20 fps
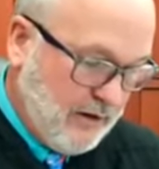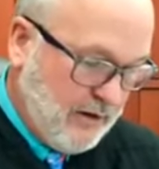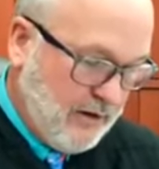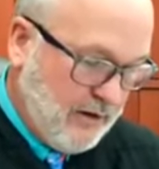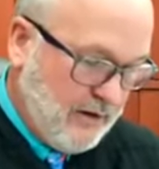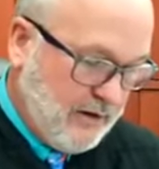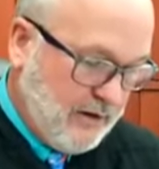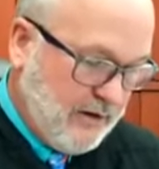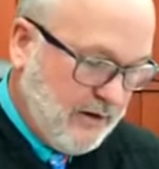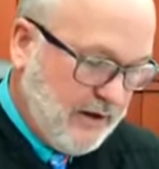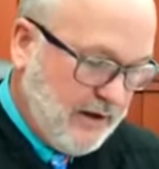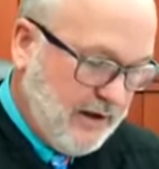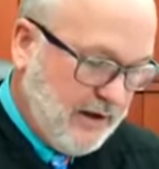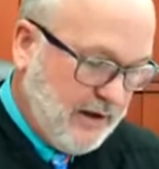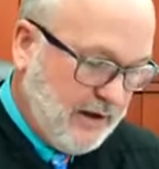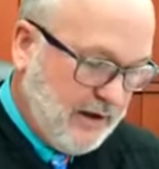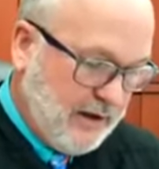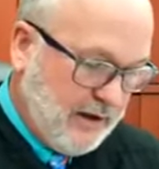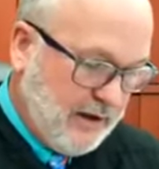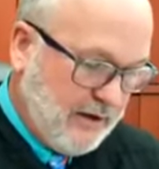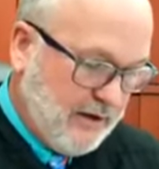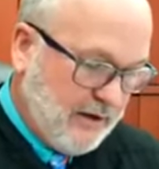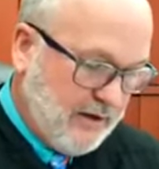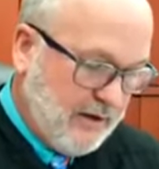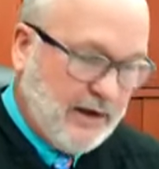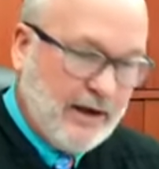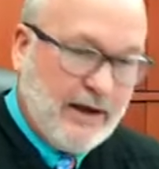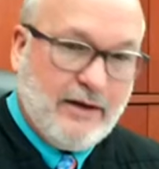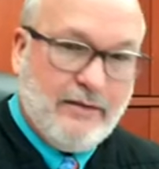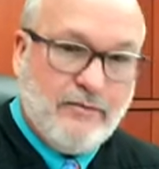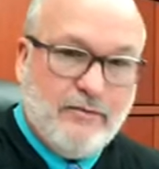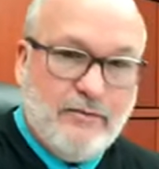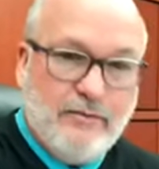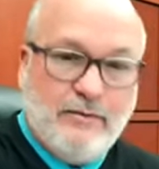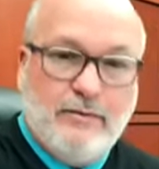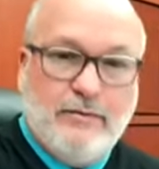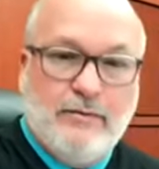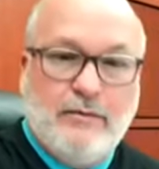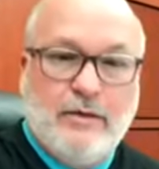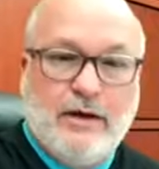Mr.
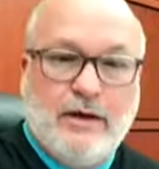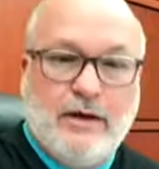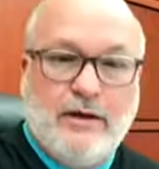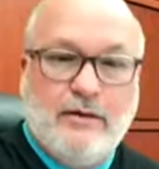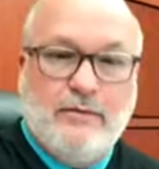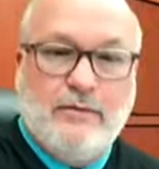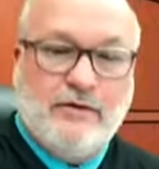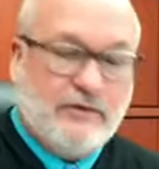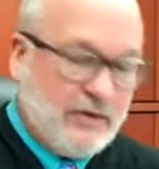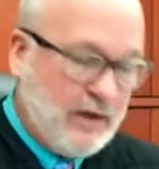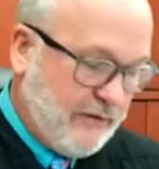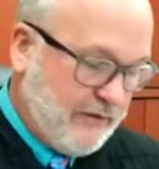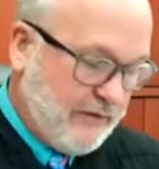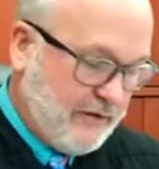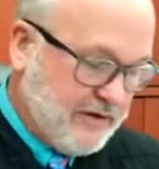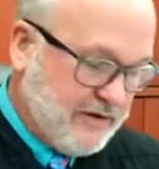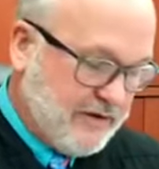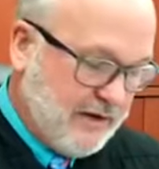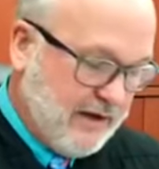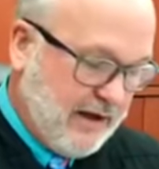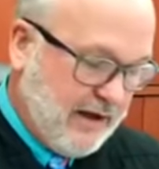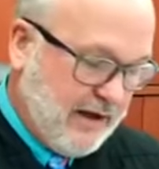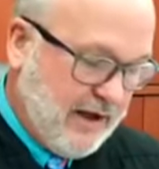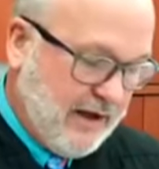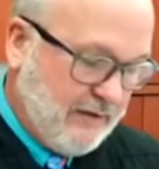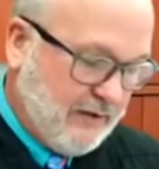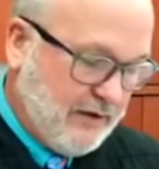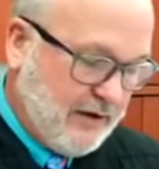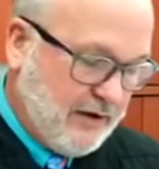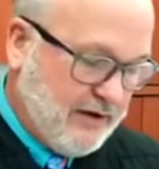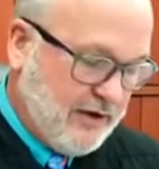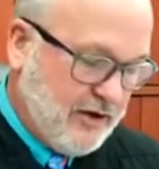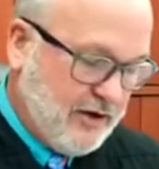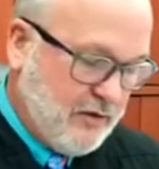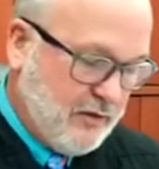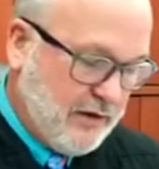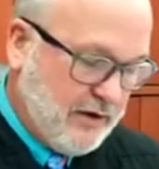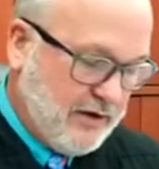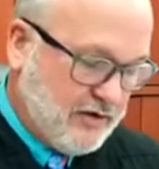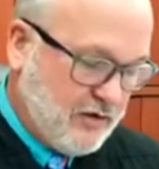Levin's going to have continue
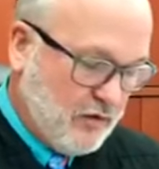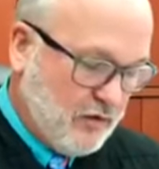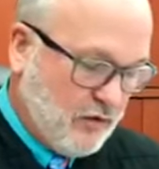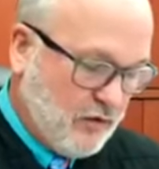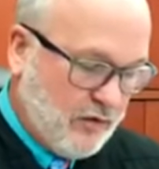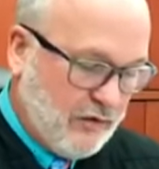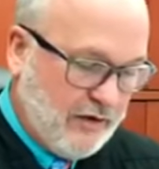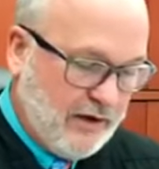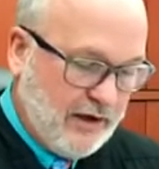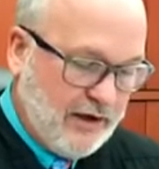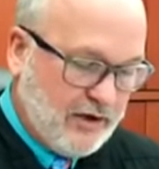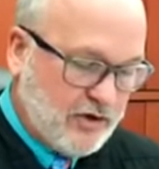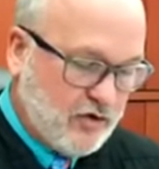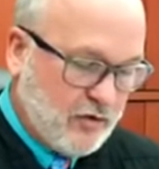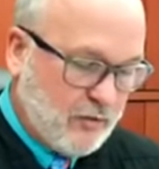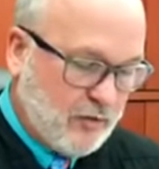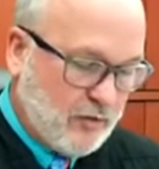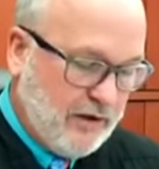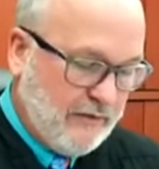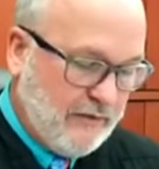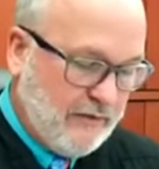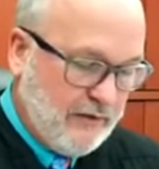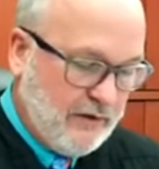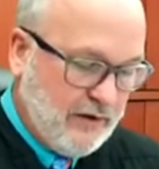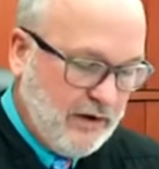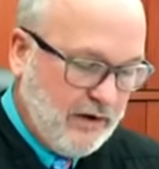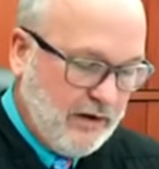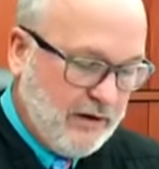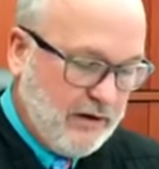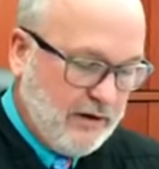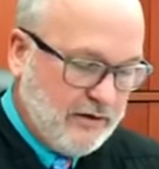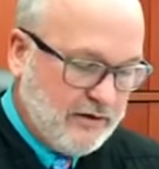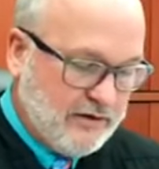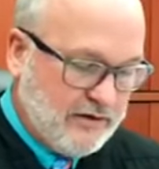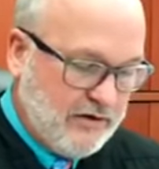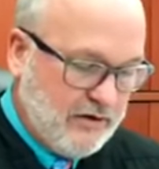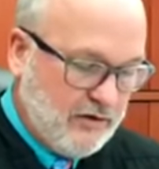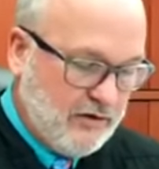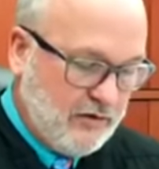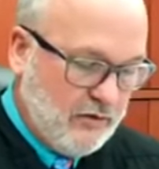with his order. The initial brief is
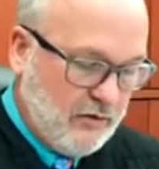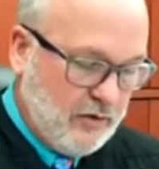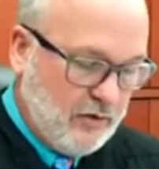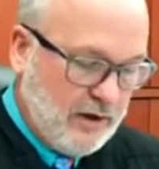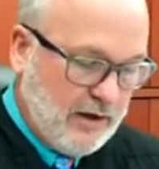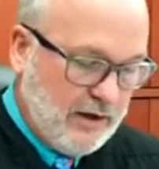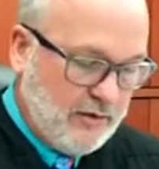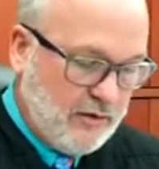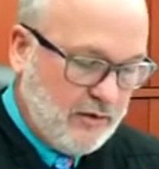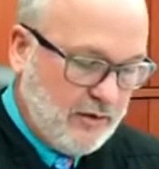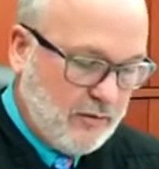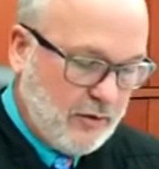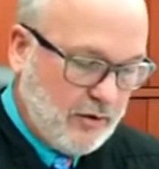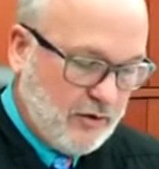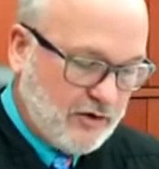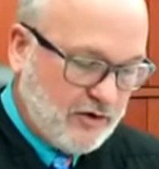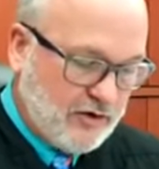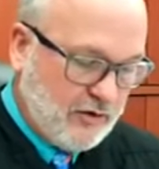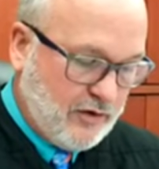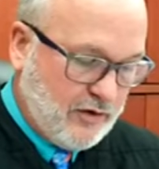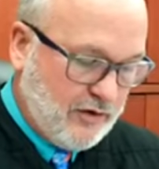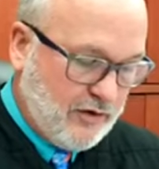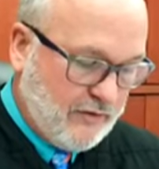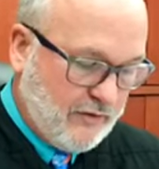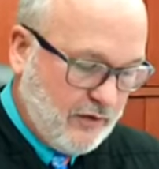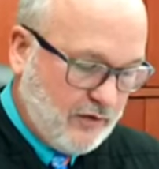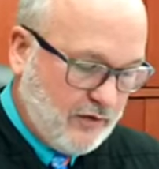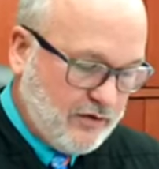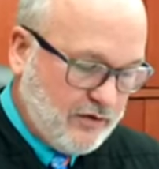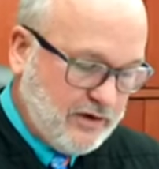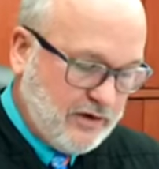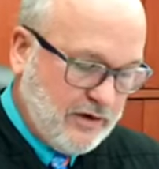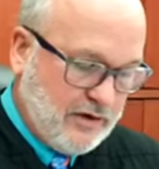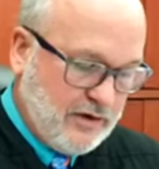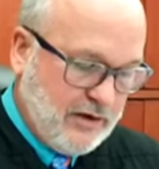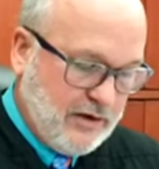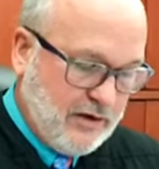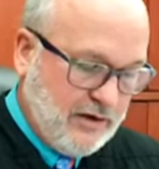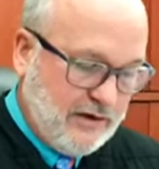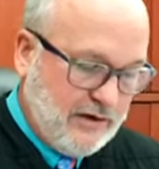due on March 31st,
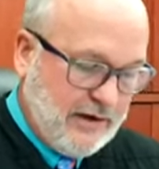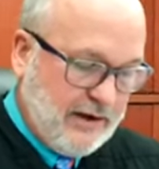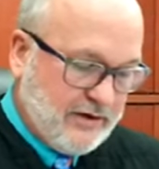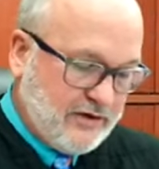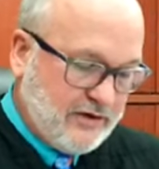the